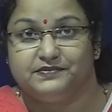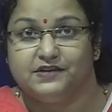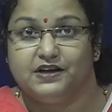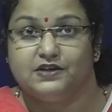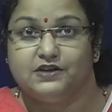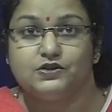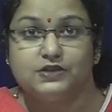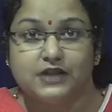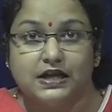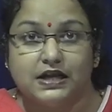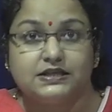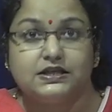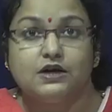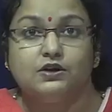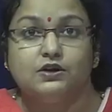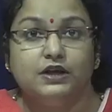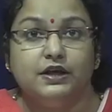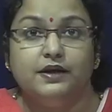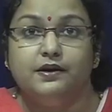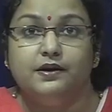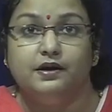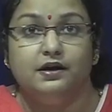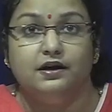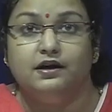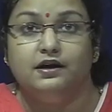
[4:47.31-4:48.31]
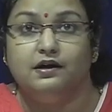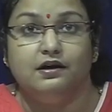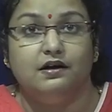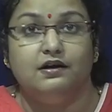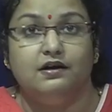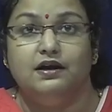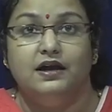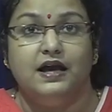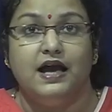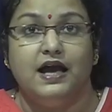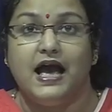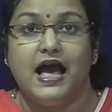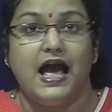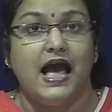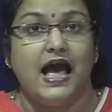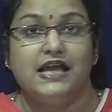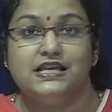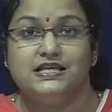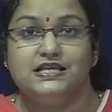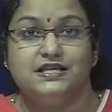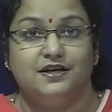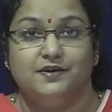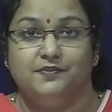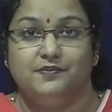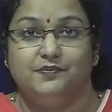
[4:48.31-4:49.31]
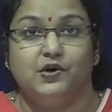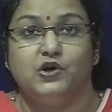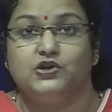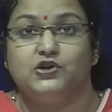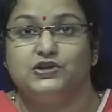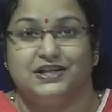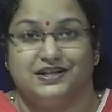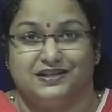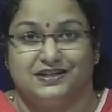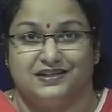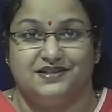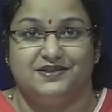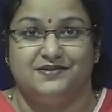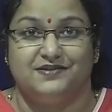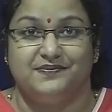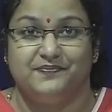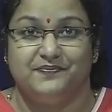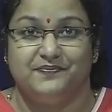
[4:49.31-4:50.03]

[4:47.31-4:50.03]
So, that is how the ad projects,